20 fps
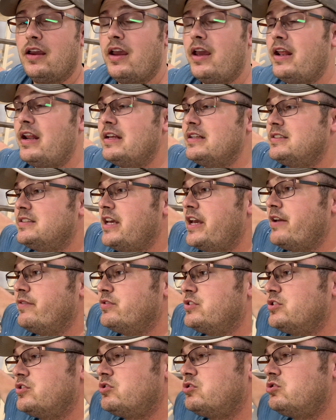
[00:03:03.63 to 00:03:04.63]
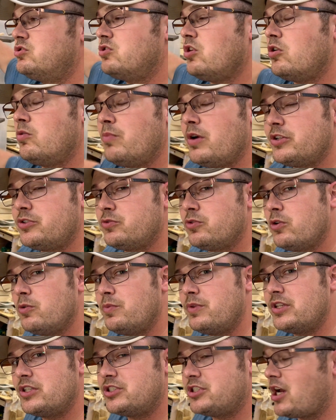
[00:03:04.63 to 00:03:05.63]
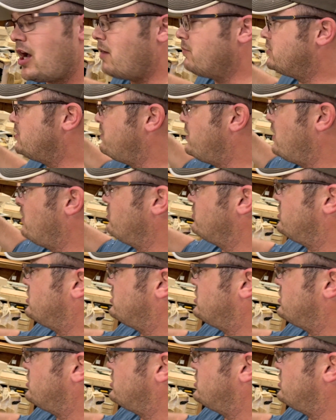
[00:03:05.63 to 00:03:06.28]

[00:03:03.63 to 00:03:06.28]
And it saves so much room in the shop to be able to